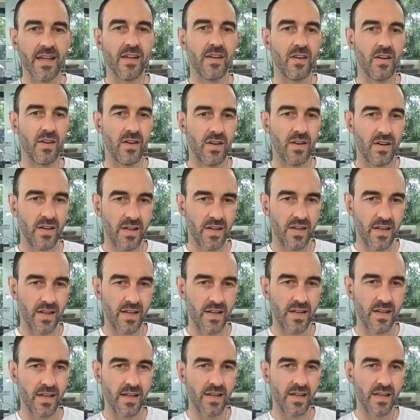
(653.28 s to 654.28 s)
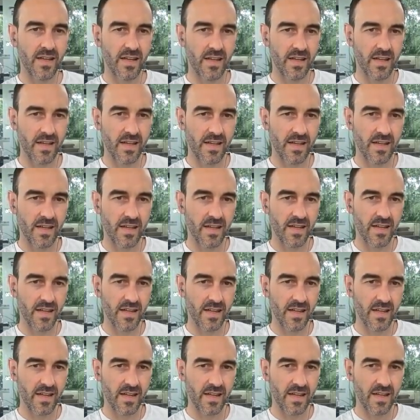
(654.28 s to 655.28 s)

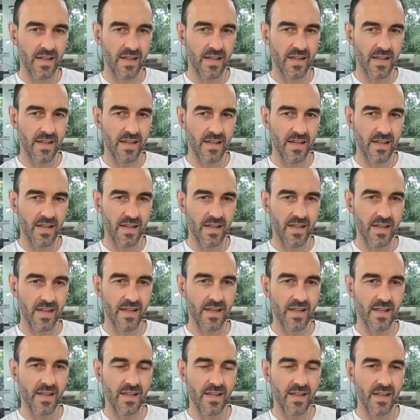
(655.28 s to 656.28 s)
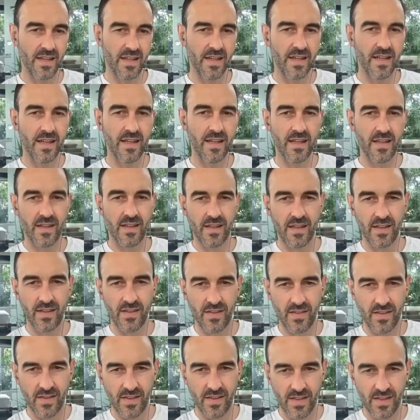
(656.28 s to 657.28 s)

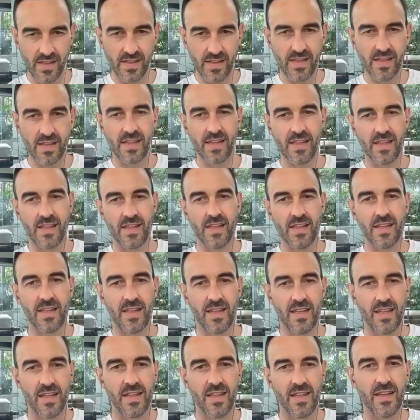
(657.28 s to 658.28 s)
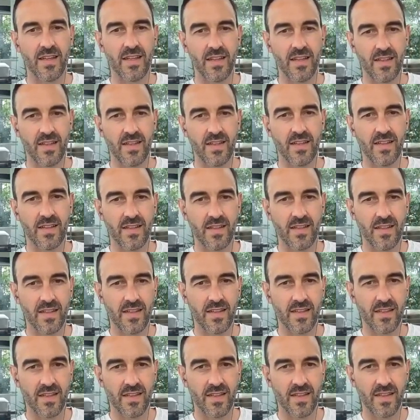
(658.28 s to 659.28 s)

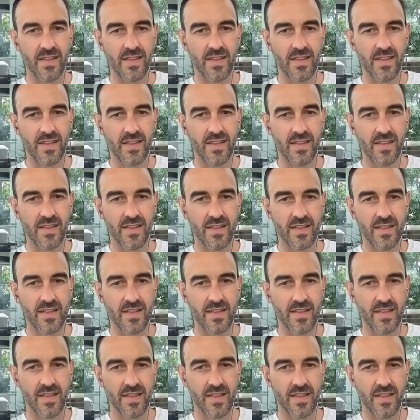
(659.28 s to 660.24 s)
[no speech]